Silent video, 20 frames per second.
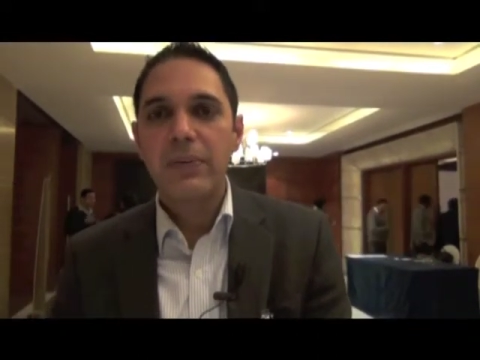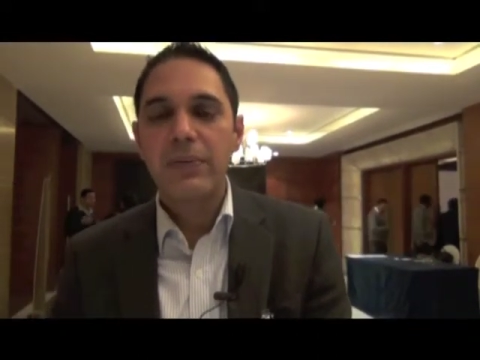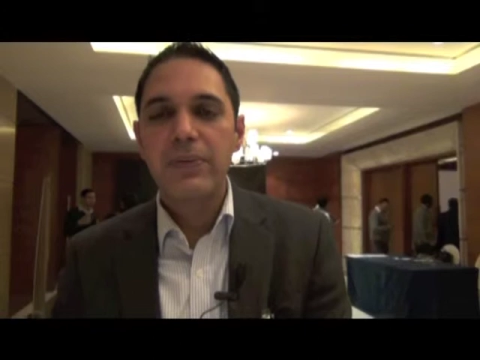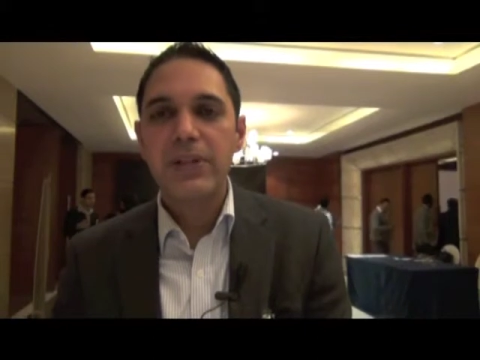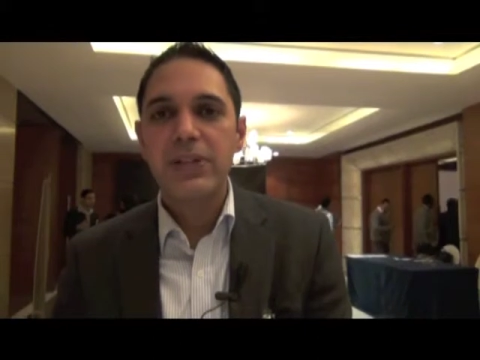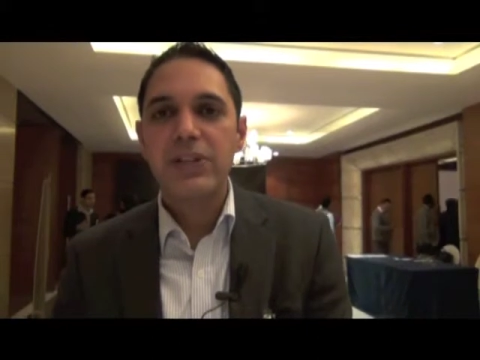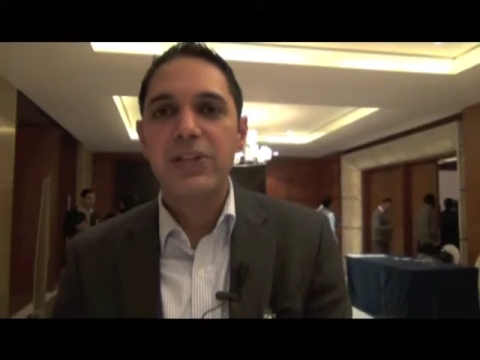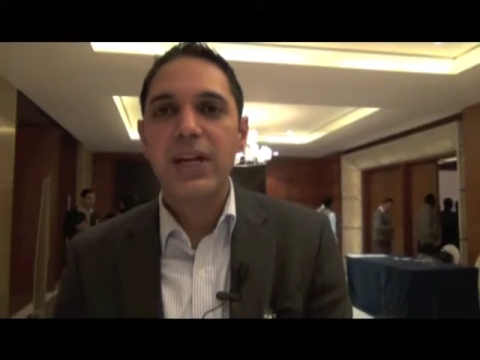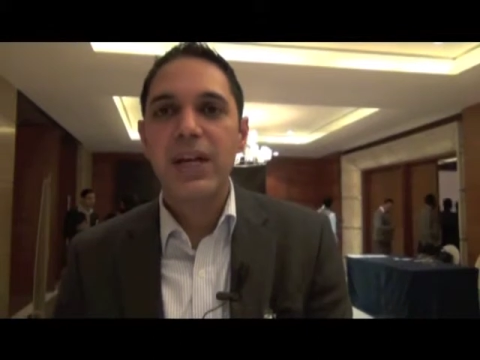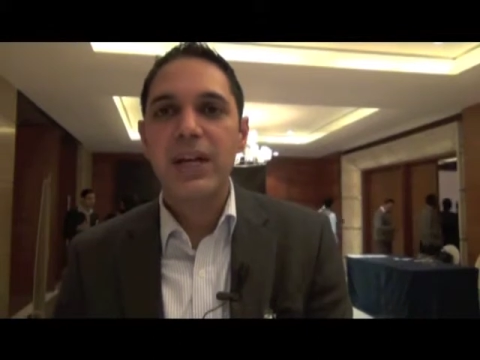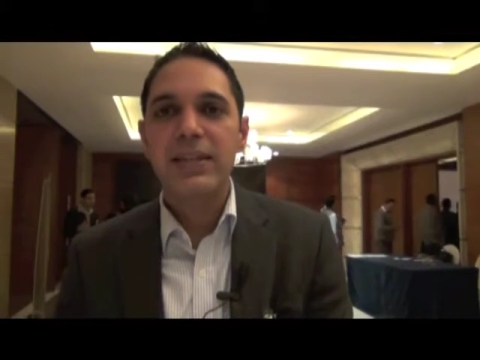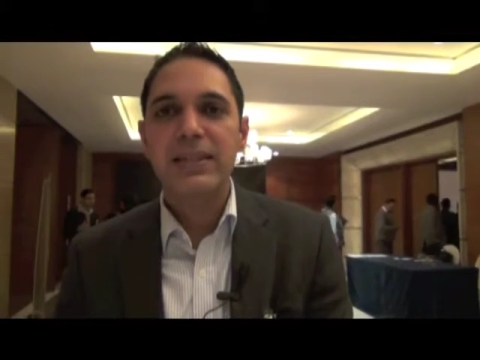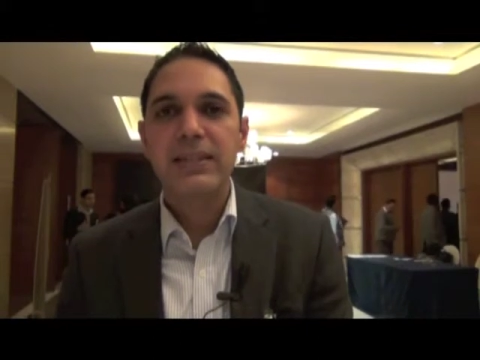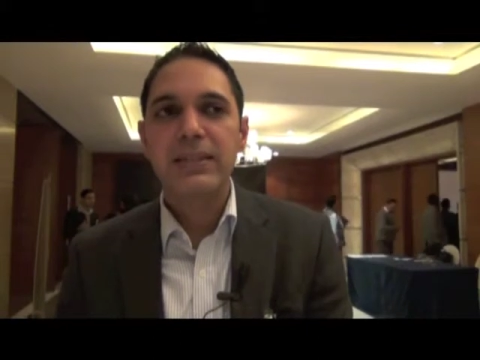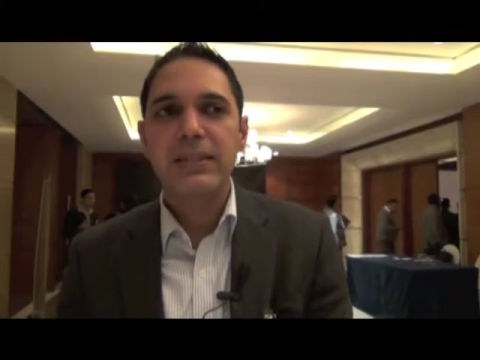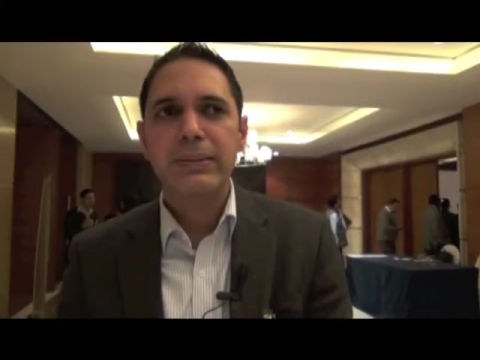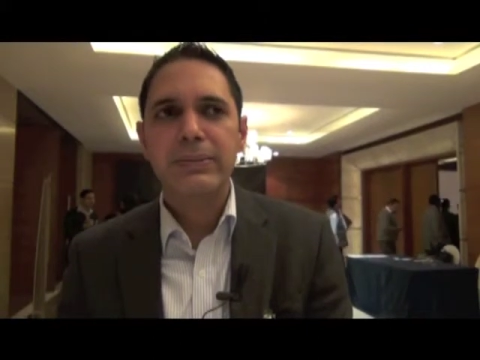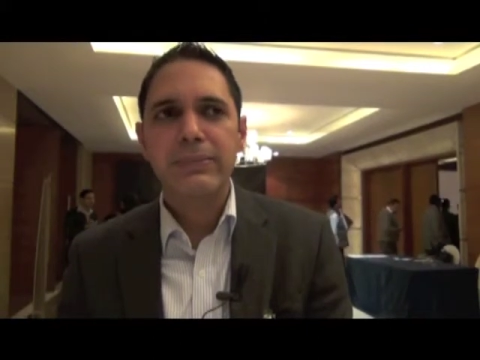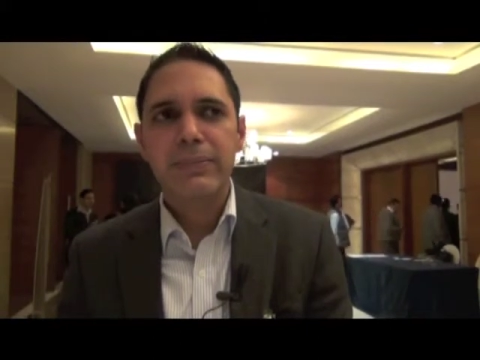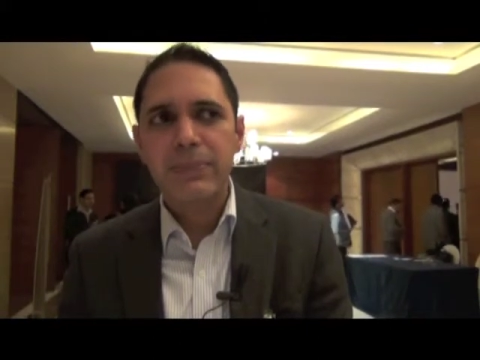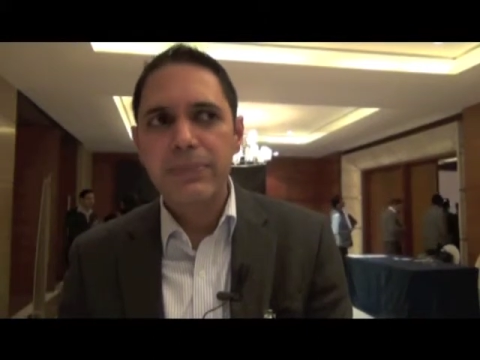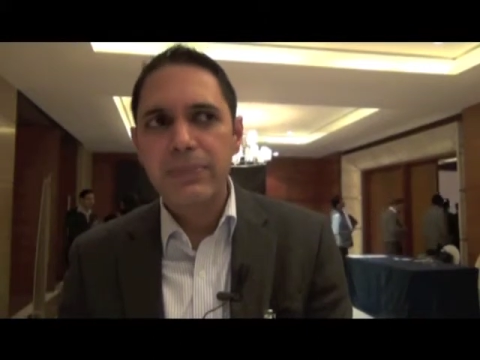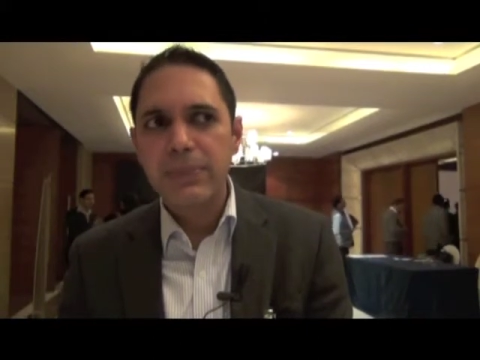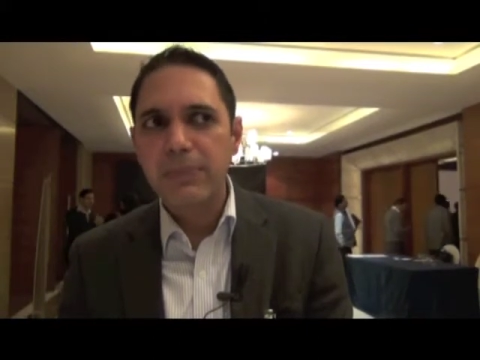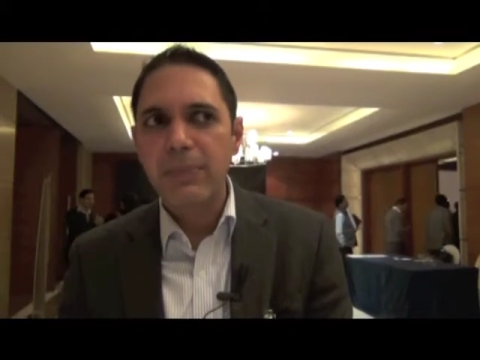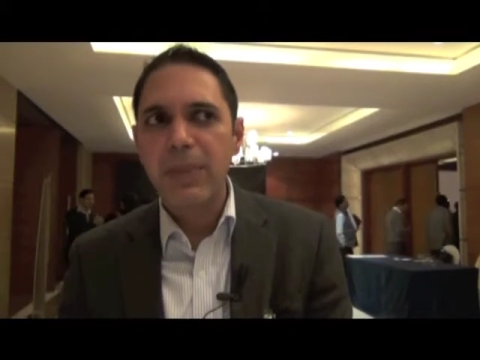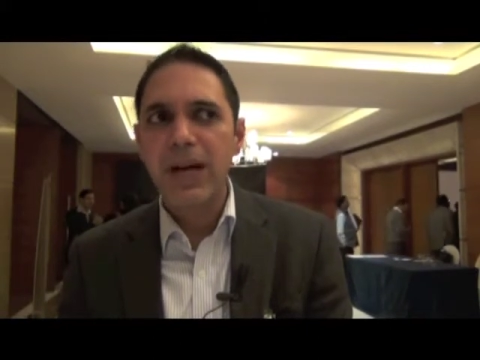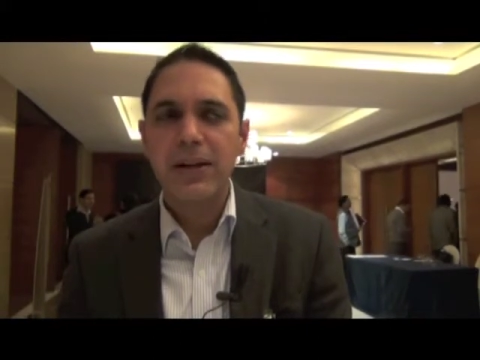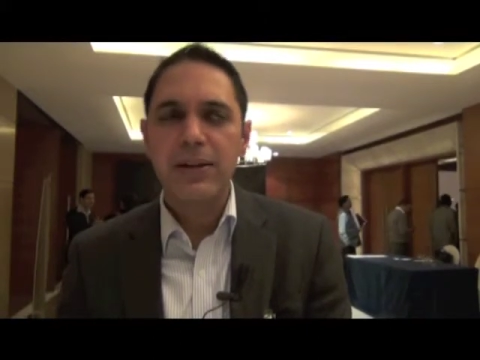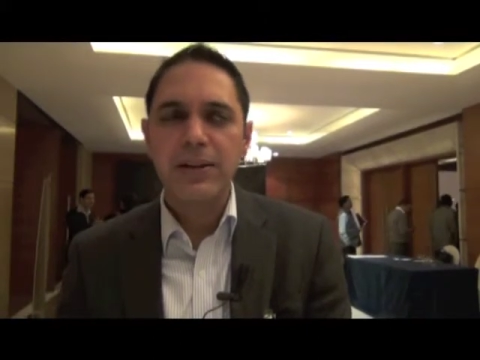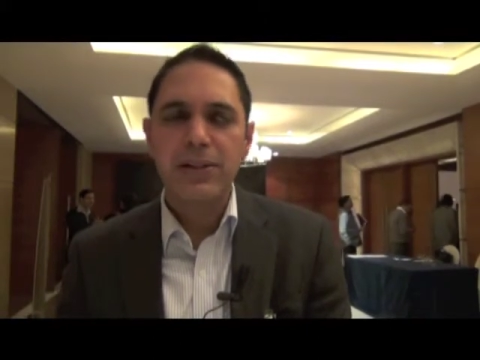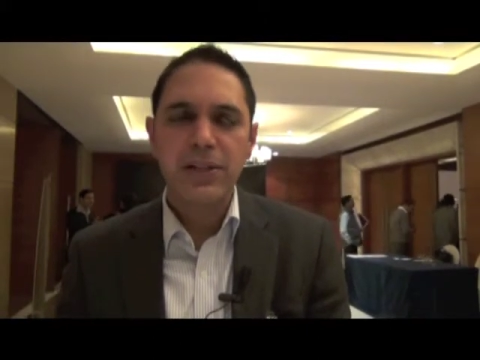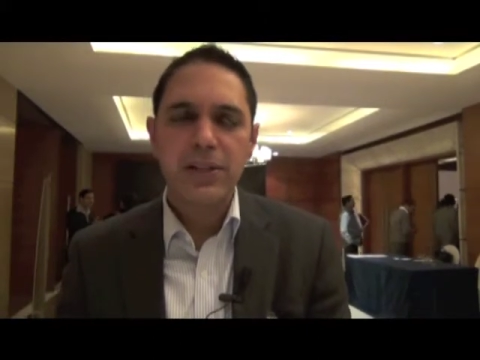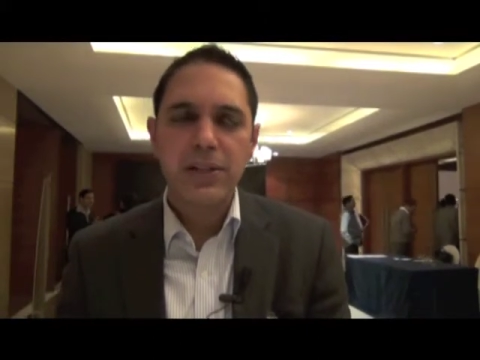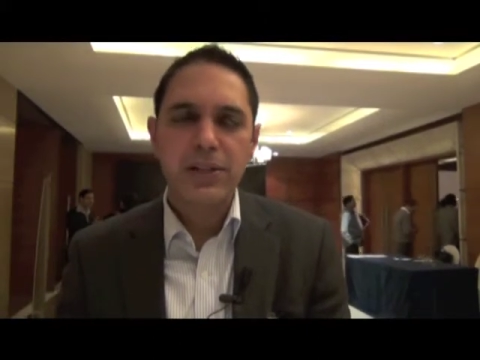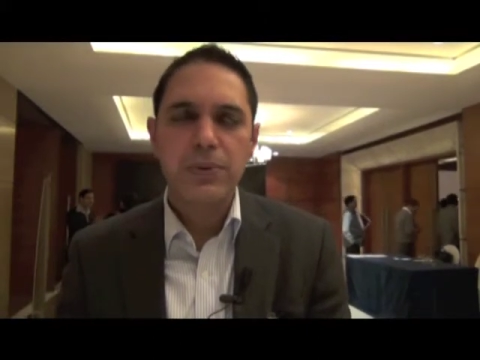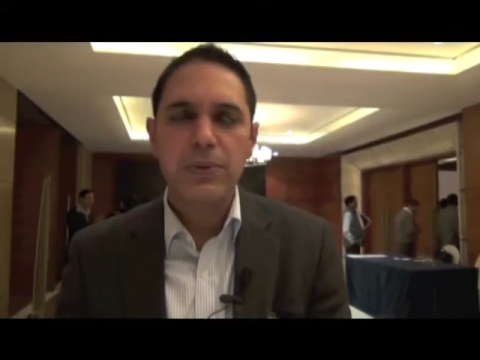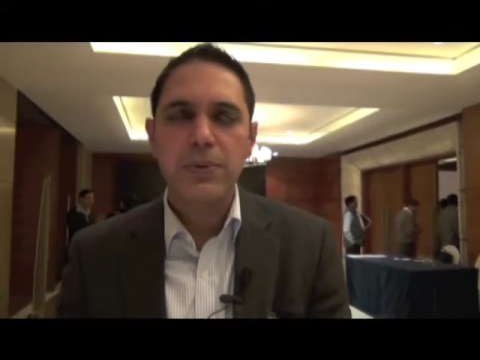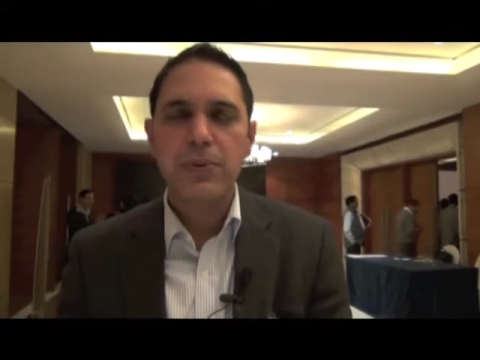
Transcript: which has the managers